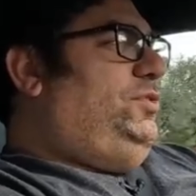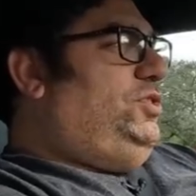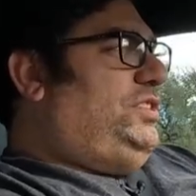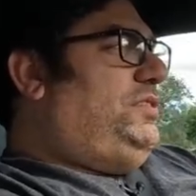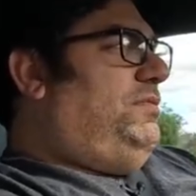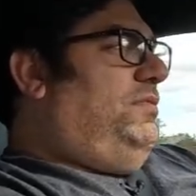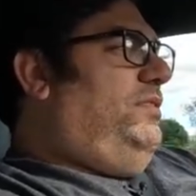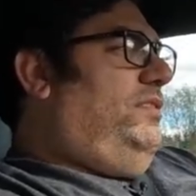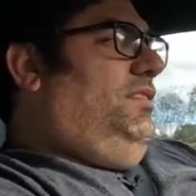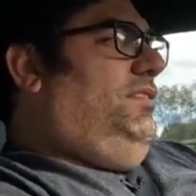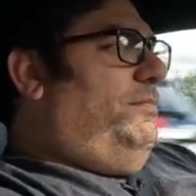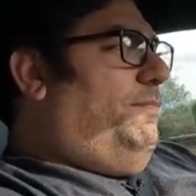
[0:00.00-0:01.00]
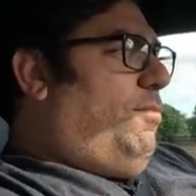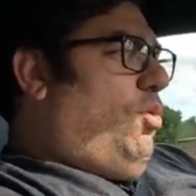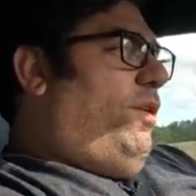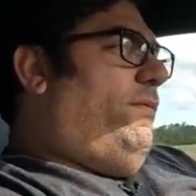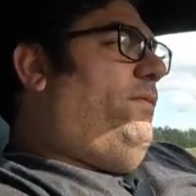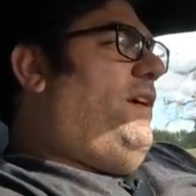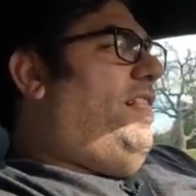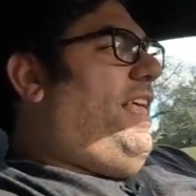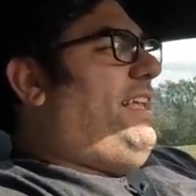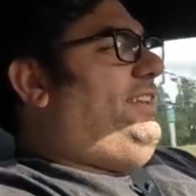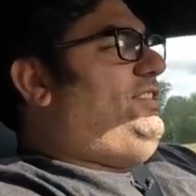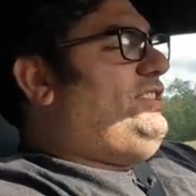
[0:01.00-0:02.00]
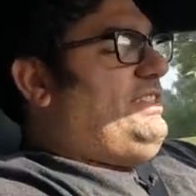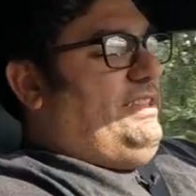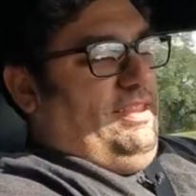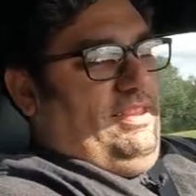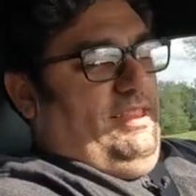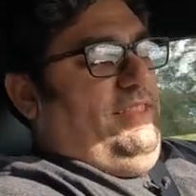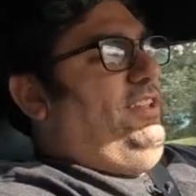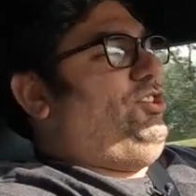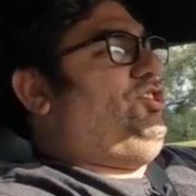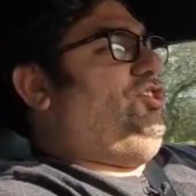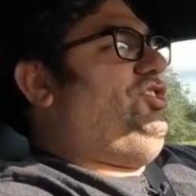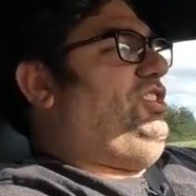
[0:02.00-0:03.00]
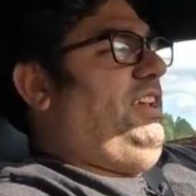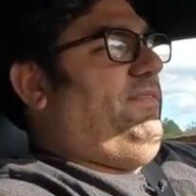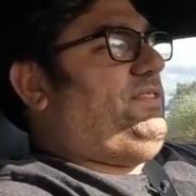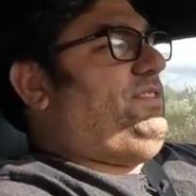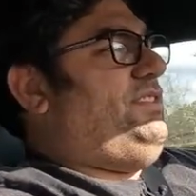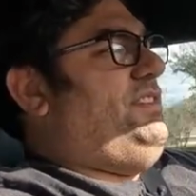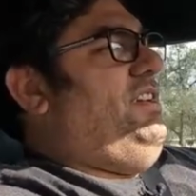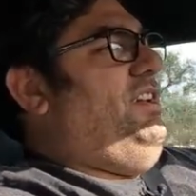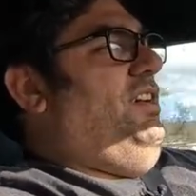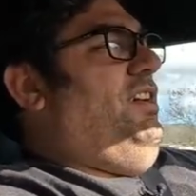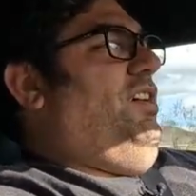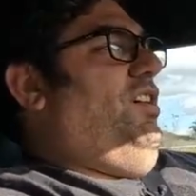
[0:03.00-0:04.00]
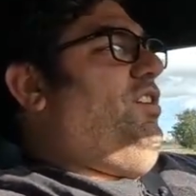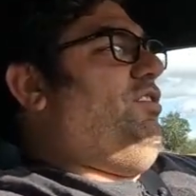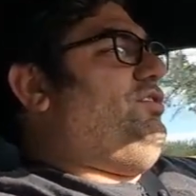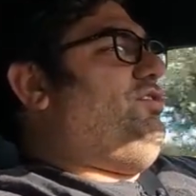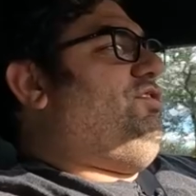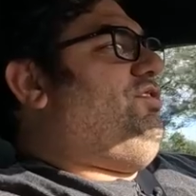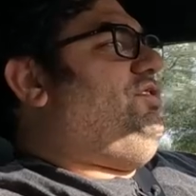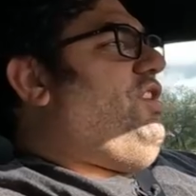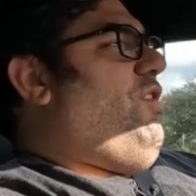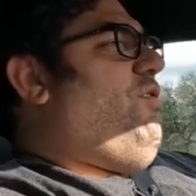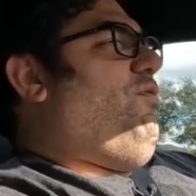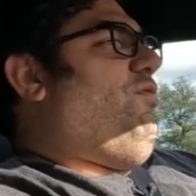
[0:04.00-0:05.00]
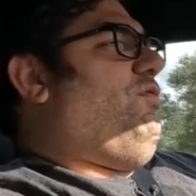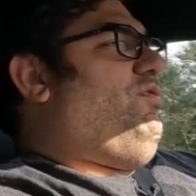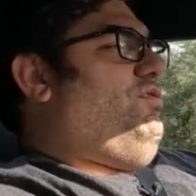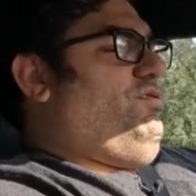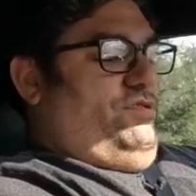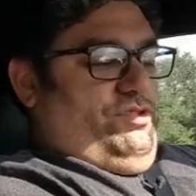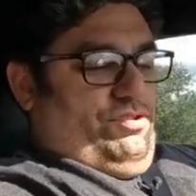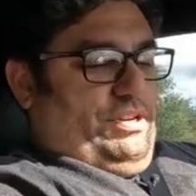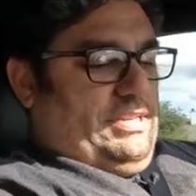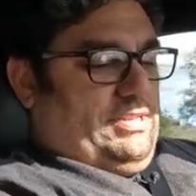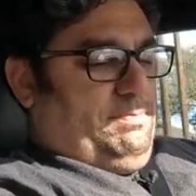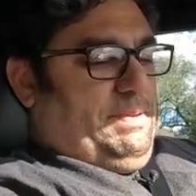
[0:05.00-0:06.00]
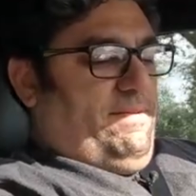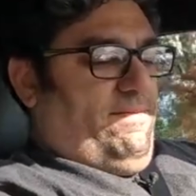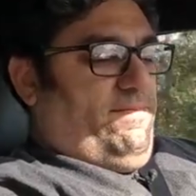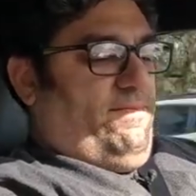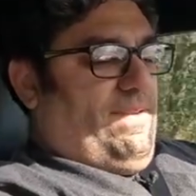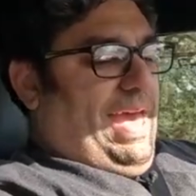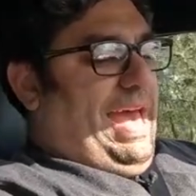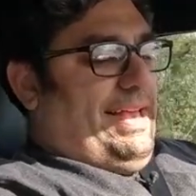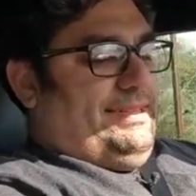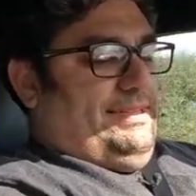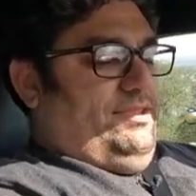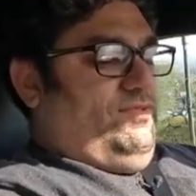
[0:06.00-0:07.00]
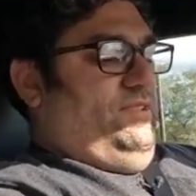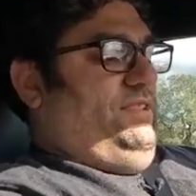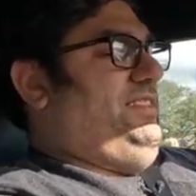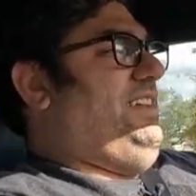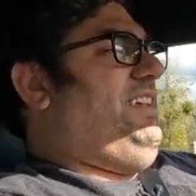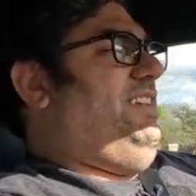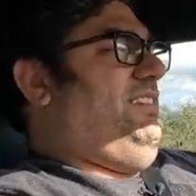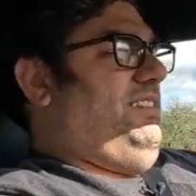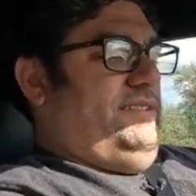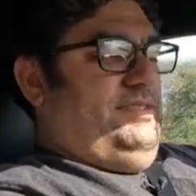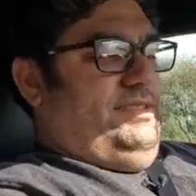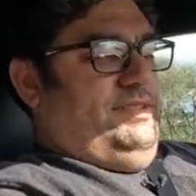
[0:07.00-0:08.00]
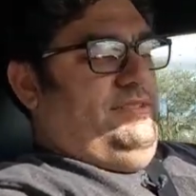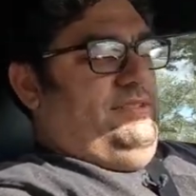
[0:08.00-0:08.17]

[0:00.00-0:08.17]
Just more fun. Like, just the shifts are so crisp and fast. It's ridiculous.